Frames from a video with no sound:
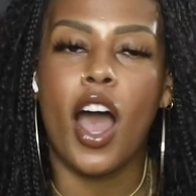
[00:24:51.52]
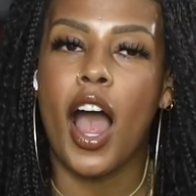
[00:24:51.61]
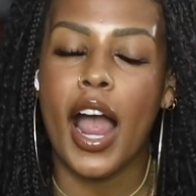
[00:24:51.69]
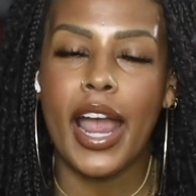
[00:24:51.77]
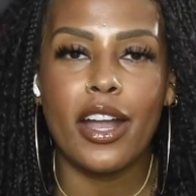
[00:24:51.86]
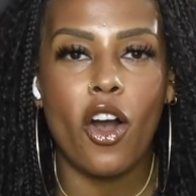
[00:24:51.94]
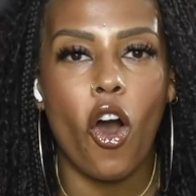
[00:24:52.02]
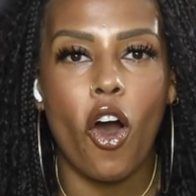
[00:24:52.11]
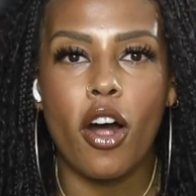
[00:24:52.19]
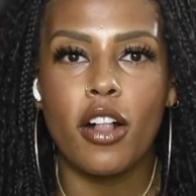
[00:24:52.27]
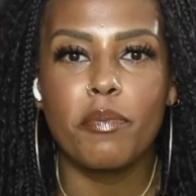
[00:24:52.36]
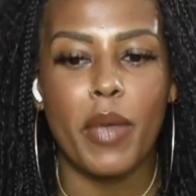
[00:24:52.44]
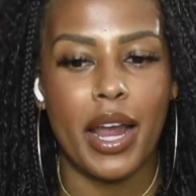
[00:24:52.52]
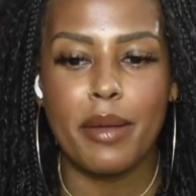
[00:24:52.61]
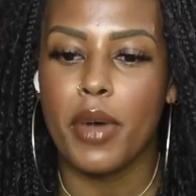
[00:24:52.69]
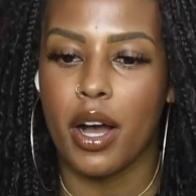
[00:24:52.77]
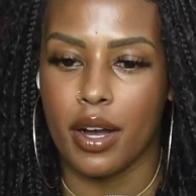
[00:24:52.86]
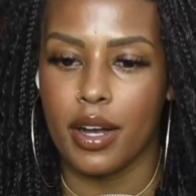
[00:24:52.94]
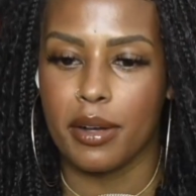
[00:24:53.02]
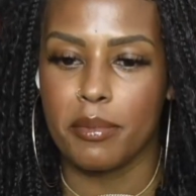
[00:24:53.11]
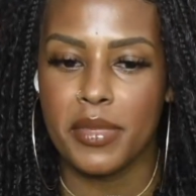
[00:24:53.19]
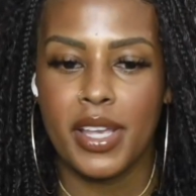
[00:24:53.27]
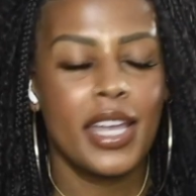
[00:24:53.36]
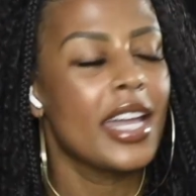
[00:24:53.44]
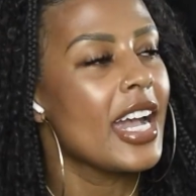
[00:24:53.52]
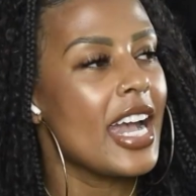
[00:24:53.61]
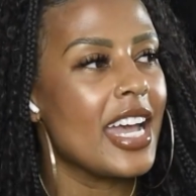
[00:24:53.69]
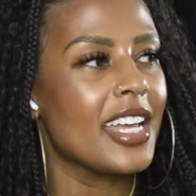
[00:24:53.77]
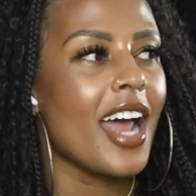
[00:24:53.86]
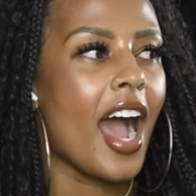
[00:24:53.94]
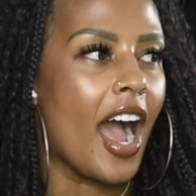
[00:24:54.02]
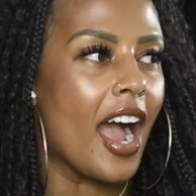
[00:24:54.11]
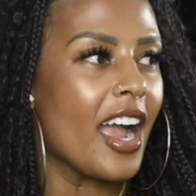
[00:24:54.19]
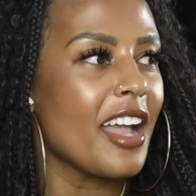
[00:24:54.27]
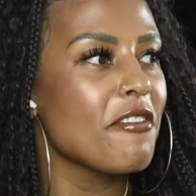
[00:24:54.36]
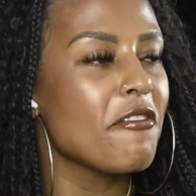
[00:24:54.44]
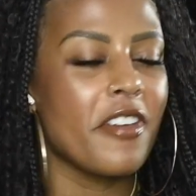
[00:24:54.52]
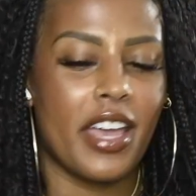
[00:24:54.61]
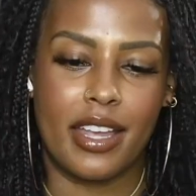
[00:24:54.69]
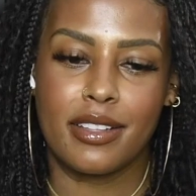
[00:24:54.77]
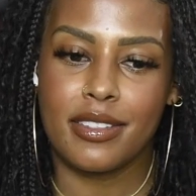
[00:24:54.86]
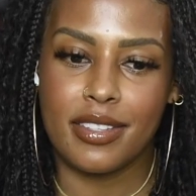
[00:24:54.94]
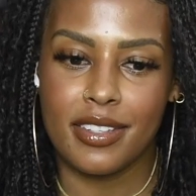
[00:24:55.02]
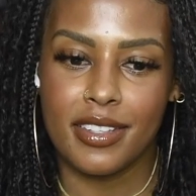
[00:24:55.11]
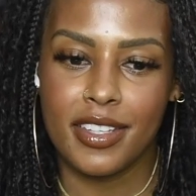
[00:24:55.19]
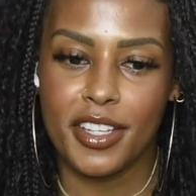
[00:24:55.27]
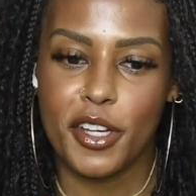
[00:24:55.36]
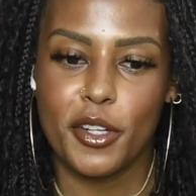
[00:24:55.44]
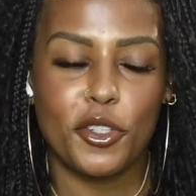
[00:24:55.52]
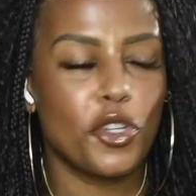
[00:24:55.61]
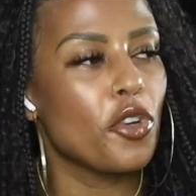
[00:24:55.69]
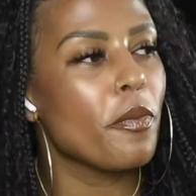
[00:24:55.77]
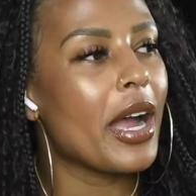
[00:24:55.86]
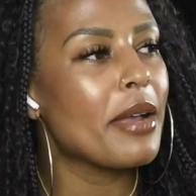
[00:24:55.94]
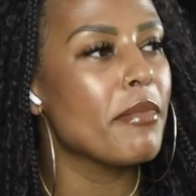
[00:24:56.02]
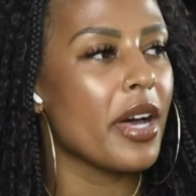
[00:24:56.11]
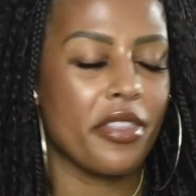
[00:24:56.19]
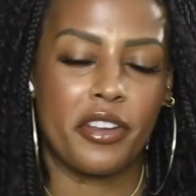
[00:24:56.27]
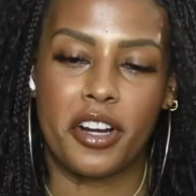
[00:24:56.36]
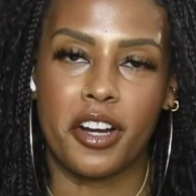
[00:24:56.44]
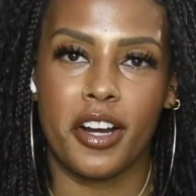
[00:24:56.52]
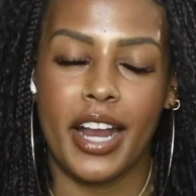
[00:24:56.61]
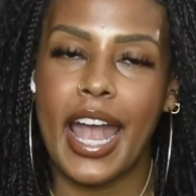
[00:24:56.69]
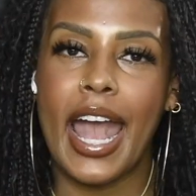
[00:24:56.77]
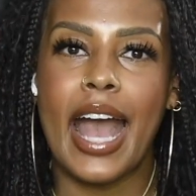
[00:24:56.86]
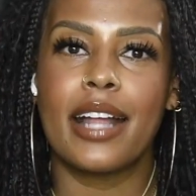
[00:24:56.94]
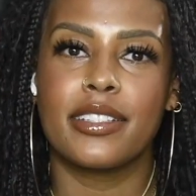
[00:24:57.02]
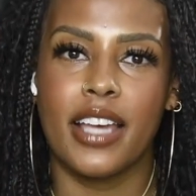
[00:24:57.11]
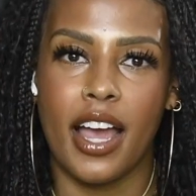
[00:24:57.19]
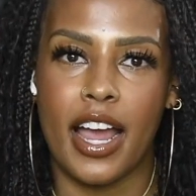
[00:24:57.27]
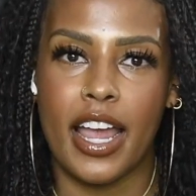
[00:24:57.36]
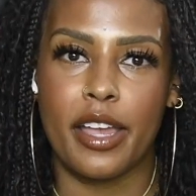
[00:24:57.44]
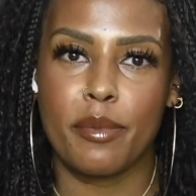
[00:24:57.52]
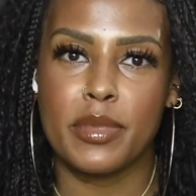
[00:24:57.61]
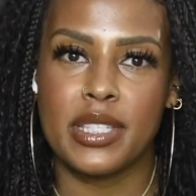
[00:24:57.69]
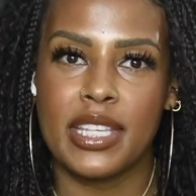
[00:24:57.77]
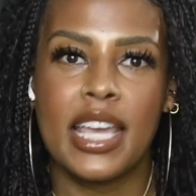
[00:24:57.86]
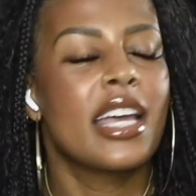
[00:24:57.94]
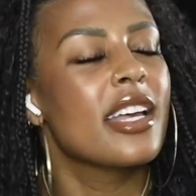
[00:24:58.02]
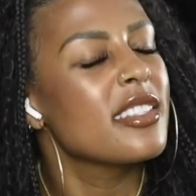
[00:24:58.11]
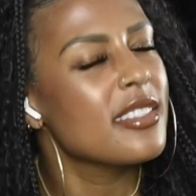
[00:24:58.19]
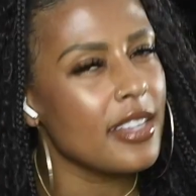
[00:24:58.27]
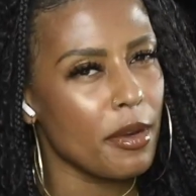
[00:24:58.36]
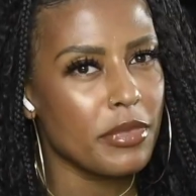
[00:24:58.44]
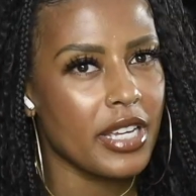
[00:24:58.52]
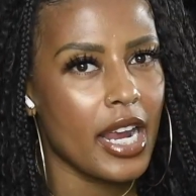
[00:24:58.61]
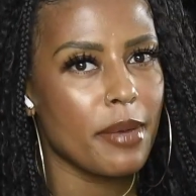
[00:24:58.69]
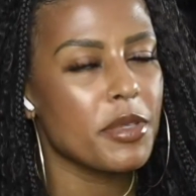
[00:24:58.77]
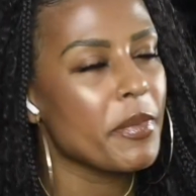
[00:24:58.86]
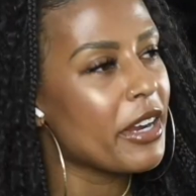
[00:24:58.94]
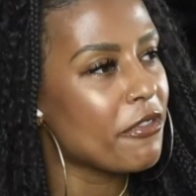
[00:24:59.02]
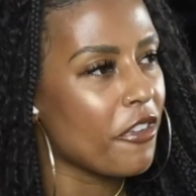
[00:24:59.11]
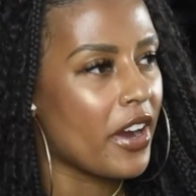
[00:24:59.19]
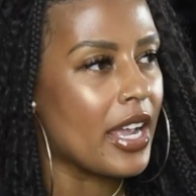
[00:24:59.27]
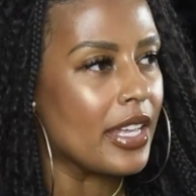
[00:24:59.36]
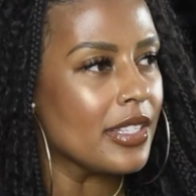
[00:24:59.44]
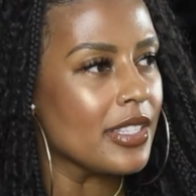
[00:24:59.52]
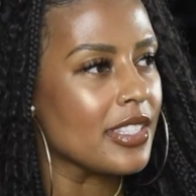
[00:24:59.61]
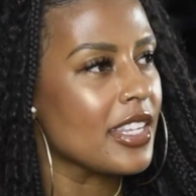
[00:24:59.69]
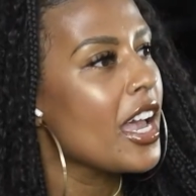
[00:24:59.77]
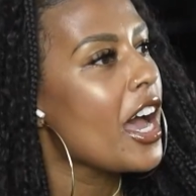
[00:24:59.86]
I call my mom and I vent to my mother at times sometimes my friends